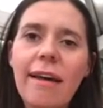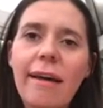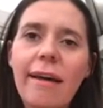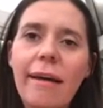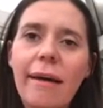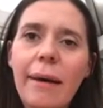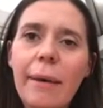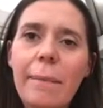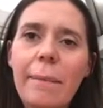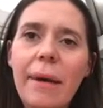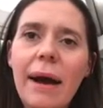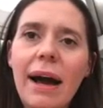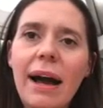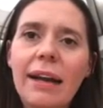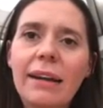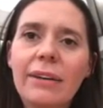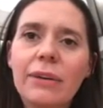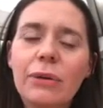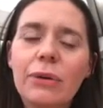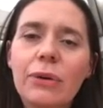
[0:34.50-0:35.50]

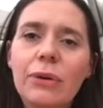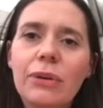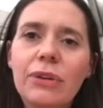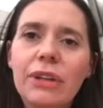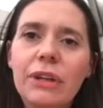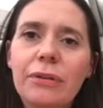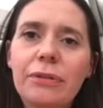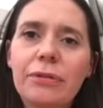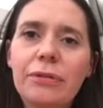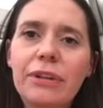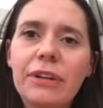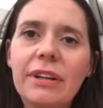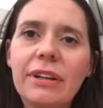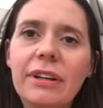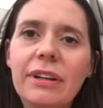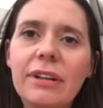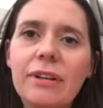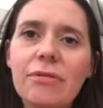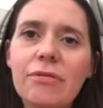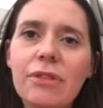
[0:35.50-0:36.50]
and all the
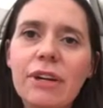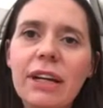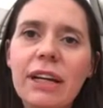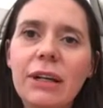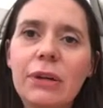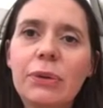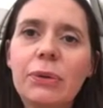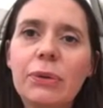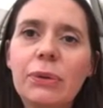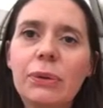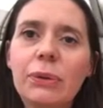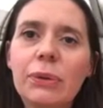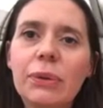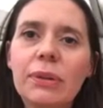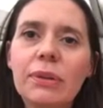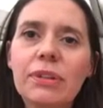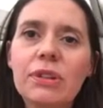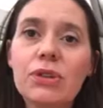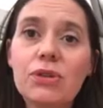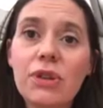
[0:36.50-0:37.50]
different really cool
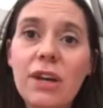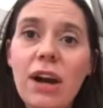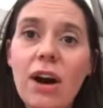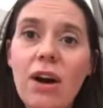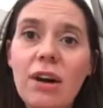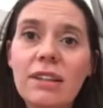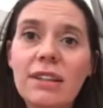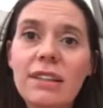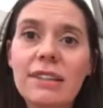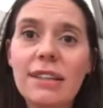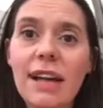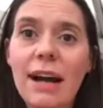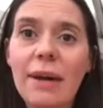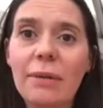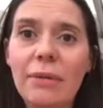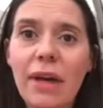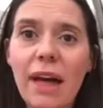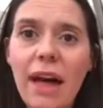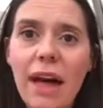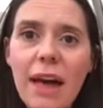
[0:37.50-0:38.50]
street artists
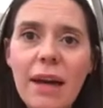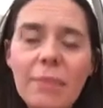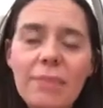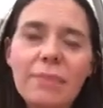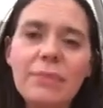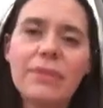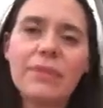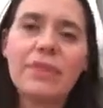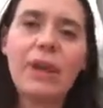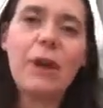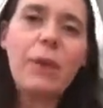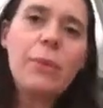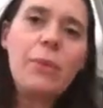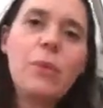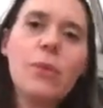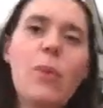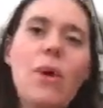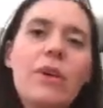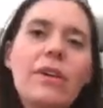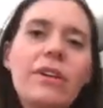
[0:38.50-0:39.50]
out there. So
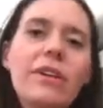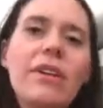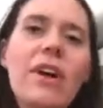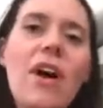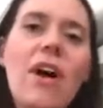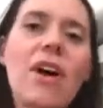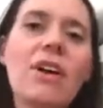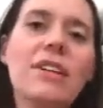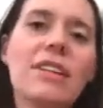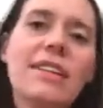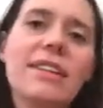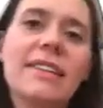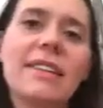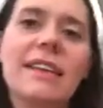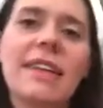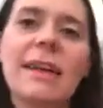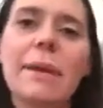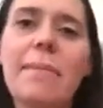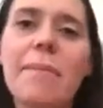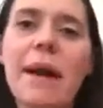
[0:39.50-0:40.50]
one artist
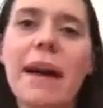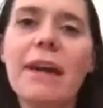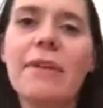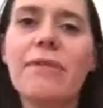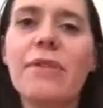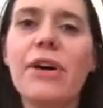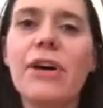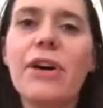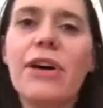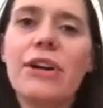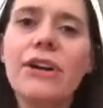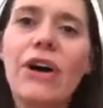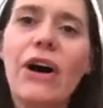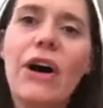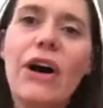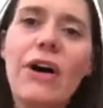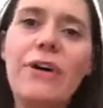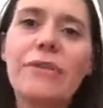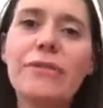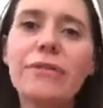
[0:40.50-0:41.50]
that you may have heard
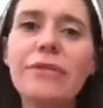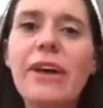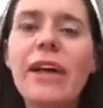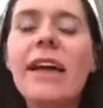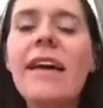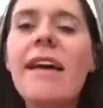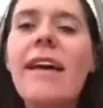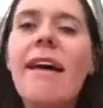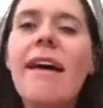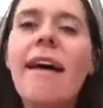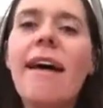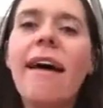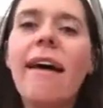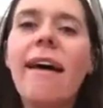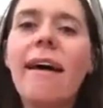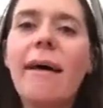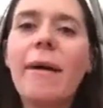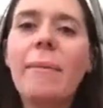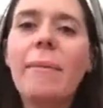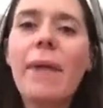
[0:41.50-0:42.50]
of
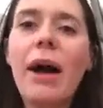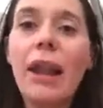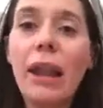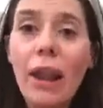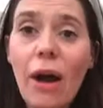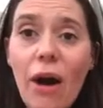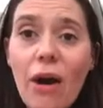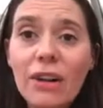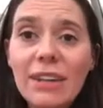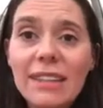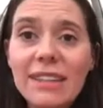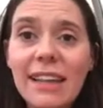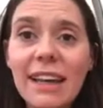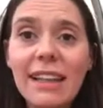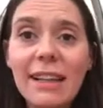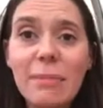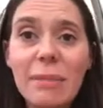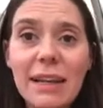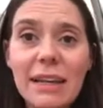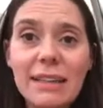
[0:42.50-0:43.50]
a lot
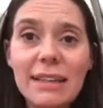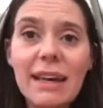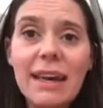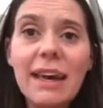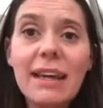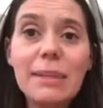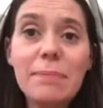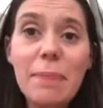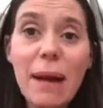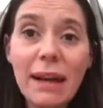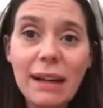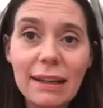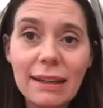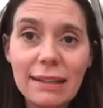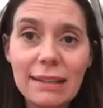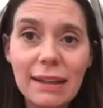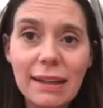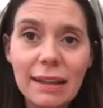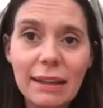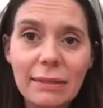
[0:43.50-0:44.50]
in the media is
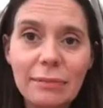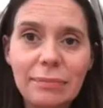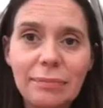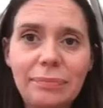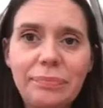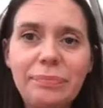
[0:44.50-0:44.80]
Banksy.